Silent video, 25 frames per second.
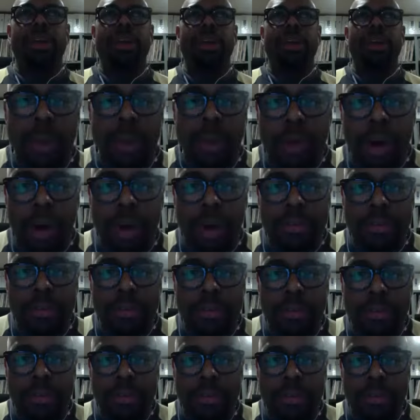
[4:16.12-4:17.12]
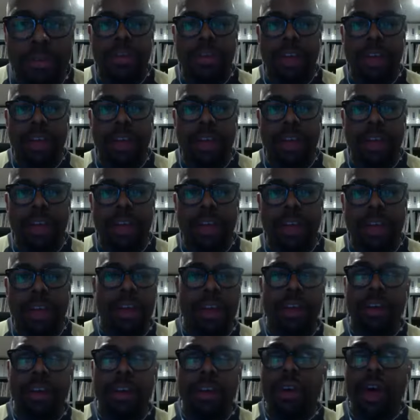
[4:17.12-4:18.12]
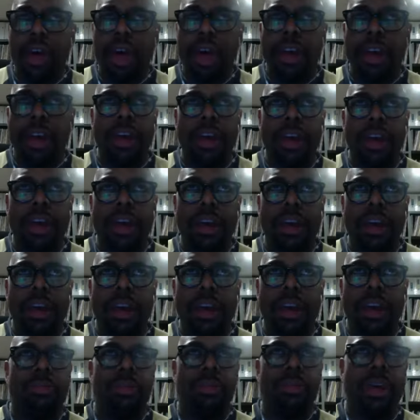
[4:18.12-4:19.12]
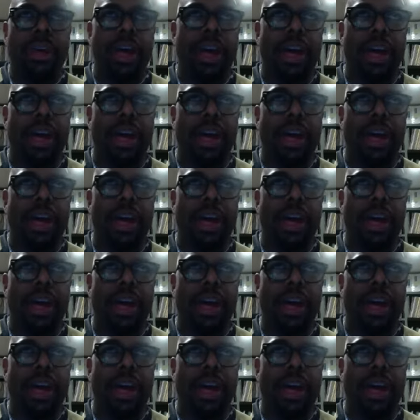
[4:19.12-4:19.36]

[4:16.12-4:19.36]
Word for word: when we were off stage last night. You know, I can't imagine what kind of